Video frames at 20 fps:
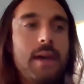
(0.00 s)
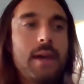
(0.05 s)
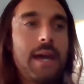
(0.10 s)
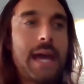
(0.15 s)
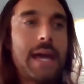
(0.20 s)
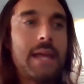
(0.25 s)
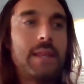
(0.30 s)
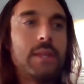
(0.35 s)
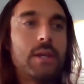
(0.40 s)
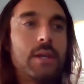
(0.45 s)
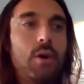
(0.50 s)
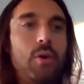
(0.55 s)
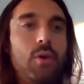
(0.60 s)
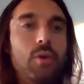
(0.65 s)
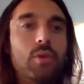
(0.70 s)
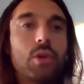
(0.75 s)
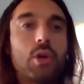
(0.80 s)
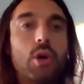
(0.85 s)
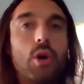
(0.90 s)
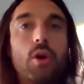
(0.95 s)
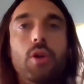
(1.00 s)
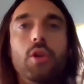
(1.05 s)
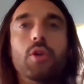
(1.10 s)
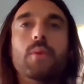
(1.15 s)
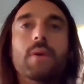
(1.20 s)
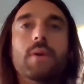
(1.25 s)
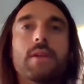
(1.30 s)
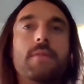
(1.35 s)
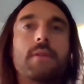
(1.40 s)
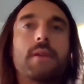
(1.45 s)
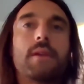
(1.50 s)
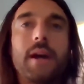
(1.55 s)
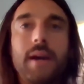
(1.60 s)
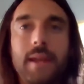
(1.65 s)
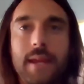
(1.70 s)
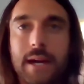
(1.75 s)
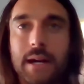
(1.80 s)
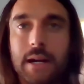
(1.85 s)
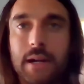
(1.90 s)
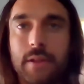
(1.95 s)
And the whole goal with gut
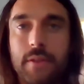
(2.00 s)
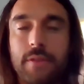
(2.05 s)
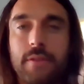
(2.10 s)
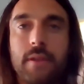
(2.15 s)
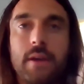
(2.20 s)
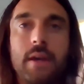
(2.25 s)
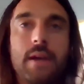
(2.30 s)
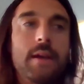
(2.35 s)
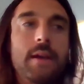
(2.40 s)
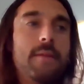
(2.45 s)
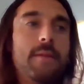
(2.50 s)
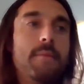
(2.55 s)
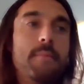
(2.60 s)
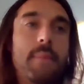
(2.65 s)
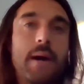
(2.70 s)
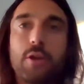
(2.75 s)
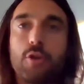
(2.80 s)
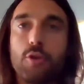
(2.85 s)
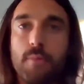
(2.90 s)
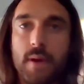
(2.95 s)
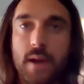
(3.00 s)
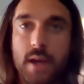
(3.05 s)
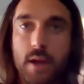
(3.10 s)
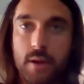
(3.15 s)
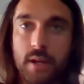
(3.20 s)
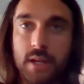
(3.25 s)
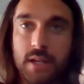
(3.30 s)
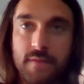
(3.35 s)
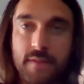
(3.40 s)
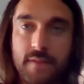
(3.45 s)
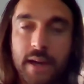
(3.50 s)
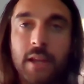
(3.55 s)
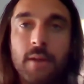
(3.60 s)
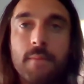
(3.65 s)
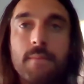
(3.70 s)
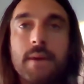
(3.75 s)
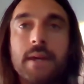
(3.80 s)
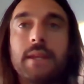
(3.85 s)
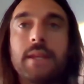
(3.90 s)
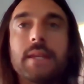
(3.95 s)
health, microbiota
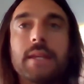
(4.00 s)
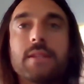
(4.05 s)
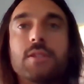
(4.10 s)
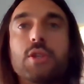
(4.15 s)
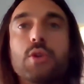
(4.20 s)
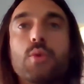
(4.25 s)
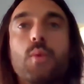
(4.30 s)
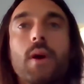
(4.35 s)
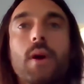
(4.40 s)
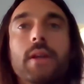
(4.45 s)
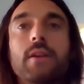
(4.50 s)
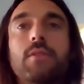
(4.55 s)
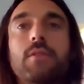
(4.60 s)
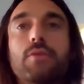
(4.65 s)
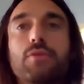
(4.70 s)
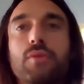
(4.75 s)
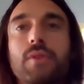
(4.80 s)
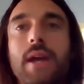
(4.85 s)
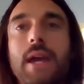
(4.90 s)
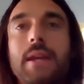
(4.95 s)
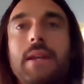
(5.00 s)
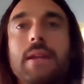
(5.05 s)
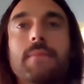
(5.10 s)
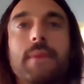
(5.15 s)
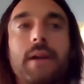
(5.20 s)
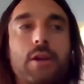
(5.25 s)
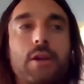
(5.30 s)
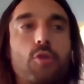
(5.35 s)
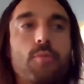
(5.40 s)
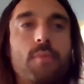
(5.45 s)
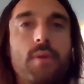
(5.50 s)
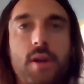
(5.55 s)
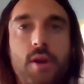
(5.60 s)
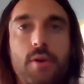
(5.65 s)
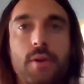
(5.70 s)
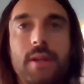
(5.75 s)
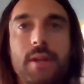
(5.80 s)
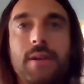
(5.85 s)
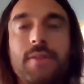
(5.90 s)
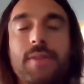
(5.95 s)
development is you want to create a
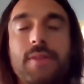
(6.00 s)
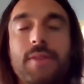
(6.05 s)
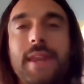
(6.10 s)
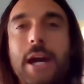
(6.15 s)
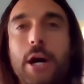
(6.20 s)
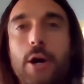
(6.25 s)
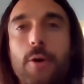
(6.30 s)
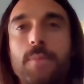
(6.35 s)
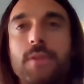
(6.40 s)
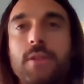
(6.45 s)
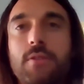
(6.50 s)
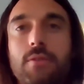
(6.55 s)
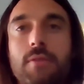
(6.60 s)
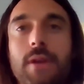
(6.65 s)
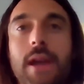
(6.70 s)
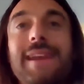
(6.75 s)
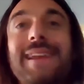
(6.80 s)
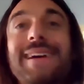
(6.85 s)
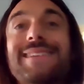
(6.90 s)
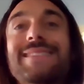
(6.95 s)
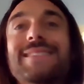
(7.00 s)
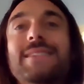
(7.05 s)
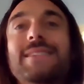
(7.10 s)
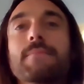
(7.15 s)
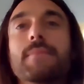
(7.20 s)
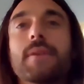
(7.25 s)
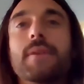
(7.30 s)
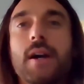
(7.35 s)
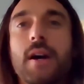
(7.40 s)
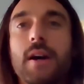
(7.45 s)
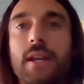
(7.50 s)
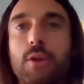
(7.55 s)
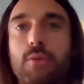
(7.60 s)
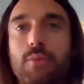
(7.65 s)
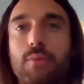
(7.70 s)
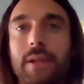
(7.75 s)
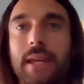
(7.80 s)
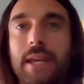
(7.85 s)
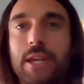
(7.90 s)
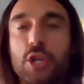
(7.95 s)
microbiota that helps create a symbiotic
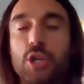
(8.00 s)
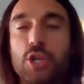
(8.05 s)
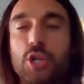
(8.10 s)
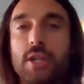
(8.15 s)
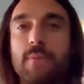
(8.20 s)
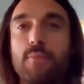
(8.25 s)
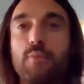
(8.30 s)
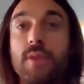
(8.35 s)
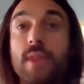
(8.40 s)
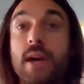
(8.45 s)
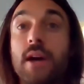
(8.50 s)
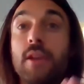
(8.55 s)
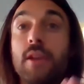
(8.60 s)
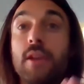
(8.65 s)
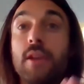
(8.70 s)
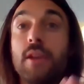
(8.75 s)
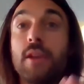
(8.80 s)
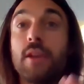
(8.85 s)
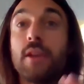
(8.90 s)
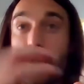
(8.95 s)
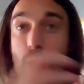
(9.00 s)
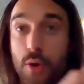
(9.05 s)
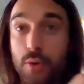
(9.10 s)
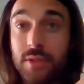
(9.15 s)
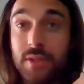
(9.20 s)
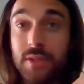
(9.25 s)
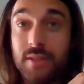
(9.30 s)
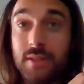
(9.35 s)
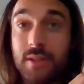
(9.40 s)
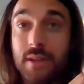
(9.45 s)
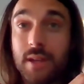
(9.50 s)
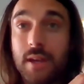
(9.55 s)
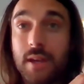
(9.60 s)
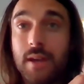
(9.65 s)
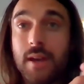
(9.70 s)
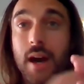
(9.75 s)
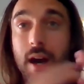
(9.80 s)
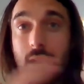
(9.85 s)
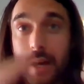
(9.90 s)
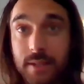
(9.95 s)
relationship with not only the host,
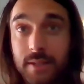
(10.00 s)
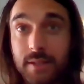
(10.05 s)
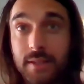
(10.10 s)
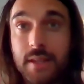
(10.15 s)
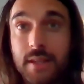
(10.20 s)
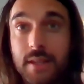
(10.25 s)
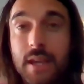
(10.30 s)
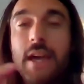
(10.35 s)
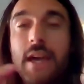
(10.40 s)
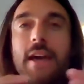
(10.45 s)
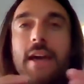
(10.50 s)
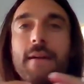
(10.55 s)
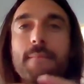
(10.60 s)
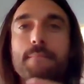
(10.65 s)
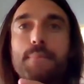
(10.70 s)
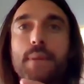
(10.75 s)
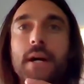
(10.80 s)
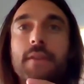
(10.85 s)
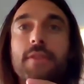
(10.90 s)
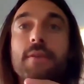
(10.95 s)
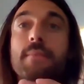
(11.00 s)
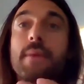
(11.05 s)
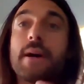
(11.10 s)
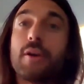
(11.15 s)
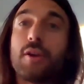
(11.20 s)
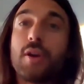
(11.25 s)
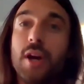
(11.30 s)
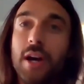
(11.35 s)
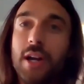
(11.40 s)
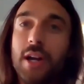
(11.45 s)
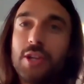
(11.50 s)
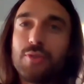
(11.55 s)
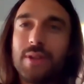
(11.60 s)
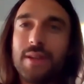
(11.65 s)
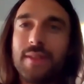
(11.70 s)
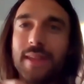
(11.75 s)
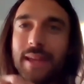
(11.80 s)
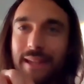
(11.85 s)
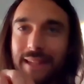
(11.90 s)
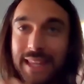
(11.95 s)
us, but the
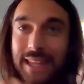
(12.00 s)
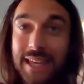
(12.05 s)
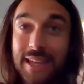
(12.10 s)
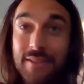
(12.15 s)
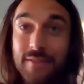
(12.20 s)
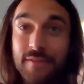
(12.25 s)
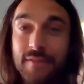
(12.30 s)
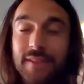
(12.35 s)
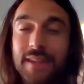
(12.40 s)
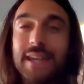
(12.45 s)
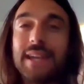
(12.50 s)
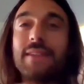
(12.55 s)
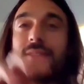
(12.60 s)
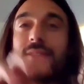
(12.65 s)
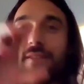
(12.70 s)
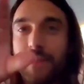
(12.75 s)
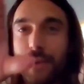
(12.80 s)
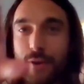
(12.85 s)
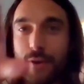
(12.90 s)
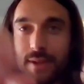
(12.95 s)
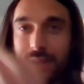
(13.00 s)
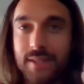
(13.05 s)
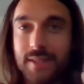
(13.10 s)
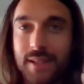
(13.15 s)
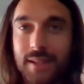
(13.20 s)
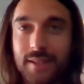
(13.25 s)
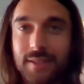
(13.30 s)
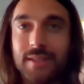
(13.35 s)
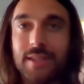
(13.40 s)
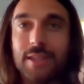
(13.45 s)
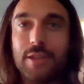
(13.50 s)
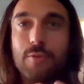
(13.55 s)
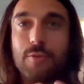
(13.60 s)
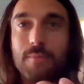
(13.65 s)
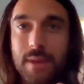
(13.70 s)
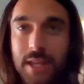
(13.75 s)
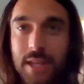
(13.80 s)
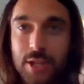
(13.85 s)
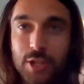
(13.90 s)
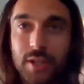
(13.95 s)
mitochondria that live in the very cells that you
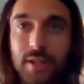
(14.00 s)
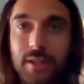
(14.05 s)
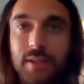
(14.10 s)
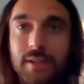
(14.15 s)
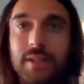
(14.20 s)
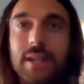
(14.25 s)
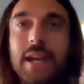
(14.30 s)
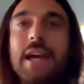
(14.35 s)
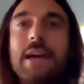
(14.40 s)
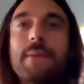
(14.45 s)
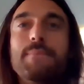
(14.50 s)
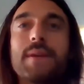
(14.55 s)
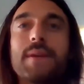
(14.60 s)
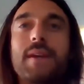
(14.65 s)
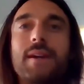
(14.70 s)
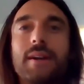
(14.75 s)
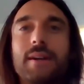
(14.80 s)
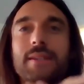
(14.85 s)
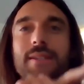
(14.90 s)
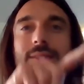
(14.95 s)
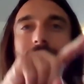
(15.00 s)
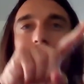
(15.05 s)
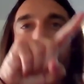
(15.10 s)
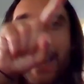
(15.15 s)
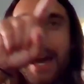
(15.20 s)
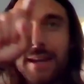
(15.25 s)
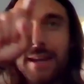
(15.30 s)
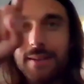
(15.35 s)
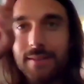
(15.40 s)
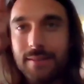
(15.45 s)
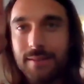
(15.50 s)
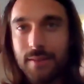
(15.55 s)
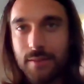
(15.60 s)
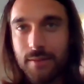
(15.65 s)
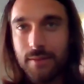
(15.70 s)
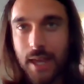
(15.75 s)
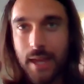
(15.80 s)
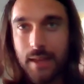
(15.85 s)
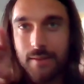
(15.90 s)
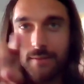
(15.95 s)
mentioned, because that,
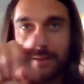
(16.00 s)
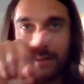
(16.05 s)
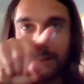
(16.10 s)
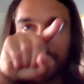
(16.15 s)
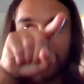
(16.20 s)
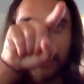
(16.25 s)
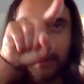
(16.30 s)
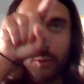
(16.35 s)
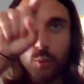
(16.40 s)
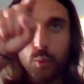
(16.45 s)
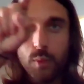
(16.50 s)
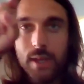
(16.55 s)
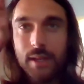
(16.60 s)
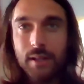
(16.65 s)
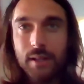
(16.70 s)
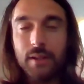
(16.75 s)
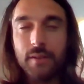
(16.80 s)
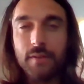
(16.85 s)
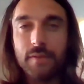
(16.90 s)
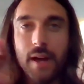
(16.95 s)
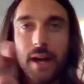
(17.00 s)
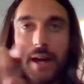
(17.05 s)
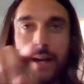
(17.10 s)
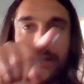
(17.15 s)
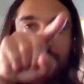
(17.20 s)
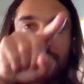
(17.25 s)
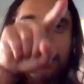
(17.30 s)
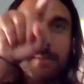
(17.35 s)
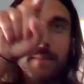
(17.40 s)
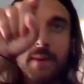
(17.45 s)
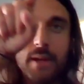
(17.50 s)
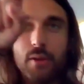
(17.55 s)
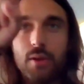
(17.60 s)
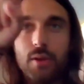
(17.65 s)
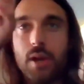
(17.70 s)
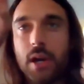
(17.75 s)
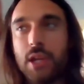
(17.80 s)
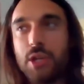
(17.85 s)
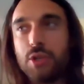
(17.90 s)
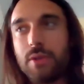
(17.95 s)
that little wheel of us, the
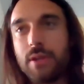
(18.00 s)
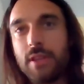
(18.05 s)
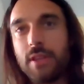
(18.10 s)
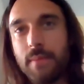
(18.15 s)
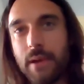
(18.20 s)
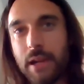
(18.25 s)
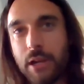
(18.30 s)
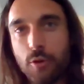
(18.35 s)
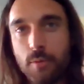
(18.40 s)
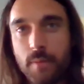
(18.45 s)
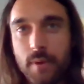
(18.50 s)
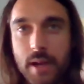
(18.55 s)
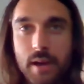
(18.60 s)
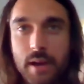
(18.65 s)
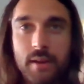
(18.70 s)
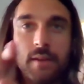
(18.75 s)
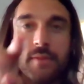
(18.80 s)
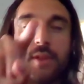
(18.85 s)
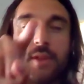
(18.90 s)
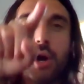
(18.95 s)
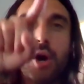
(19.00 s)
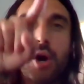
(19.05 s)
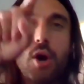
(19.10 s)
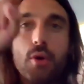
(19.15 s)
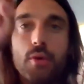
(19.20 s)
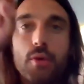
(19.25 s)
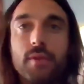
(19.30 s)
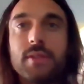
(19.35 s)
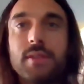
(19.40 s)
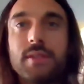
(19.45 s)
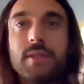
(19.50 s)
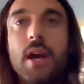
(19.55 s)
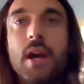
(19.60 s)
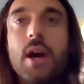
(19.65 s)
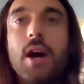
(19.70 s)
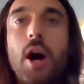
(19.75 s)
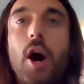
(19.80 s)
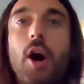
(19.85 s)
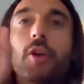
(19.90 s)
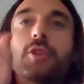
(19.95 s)
mitochondria, the microbiota, and the host
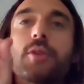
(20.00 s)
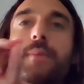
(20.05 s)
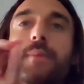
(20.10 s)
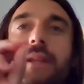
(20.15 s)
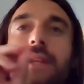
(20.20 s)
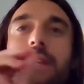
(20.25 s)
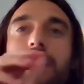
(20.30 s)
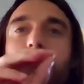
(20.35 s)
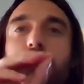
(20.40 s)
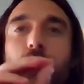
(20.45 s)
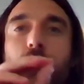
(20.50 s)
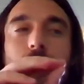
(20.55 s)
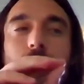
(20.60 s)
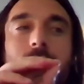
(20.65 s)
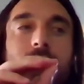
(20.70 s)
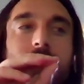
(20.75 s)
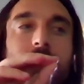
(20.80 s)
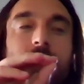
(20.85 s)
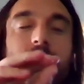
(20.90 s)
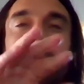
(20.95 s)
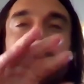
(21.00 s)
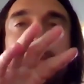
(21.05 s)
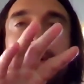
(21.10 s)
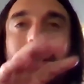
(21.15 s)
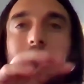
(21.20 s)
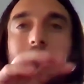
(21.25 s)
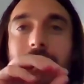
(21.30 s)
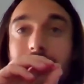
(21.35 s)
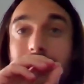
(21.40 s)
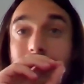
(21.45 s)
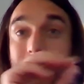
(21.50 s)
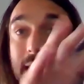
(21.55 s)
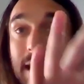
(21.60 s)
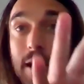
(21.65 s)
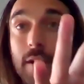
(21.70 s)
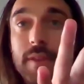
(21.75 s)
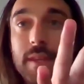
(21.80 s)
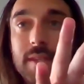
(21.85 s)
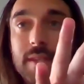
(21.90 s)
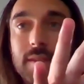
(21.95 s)
ultimately determines if the body is in a
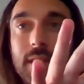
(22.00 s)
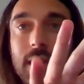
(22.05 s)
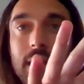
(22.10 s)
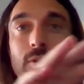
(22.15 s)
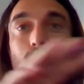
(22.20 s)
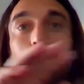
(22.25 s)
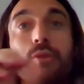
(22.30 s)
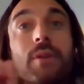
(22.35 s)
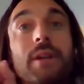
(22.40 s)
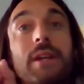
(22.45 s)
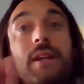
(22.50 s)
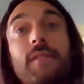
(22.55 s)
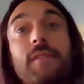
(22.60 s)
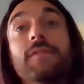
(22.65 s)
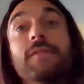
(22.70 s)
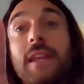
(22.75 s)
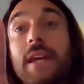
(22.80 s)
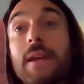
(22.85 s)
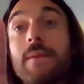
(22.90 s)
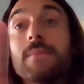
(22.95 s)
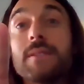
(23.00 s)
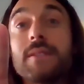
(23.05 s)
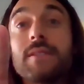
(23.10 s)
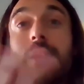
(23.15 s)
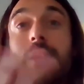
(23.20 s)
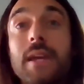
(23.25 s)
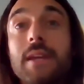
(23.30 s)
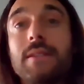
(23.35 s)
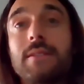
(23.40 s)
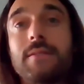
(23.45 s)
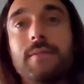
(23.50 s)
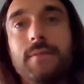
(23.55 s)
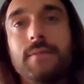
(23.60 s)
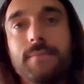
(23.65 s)
healthy state or in an inflamed state.